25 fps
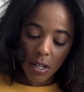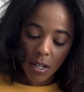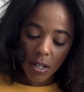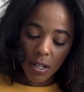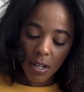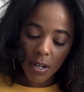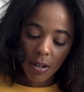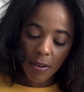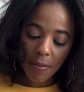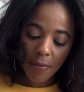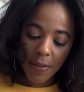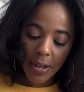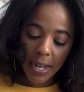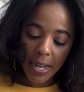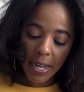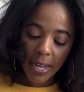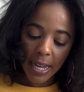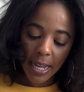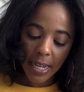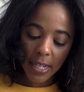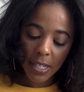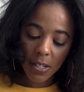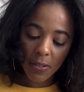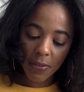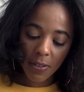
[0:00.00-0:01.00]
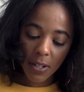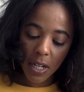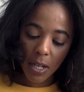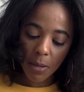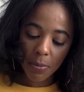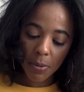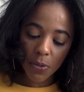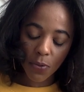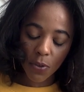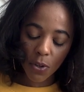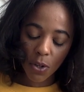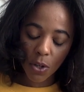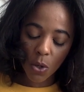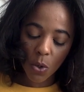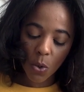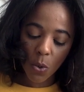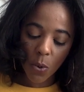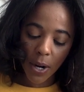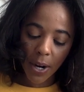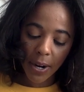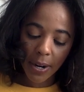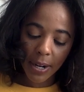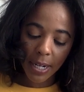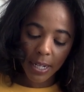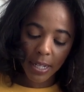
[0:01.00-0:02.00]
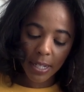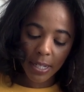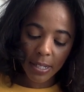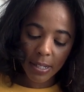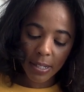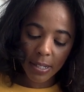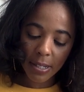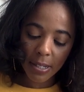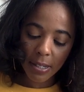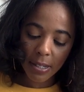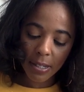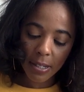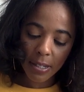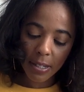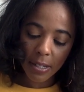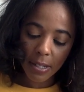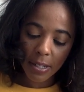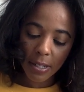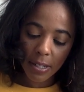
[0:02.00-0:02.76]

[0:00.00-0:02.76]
Clarify Ace of Cups for Aquarius.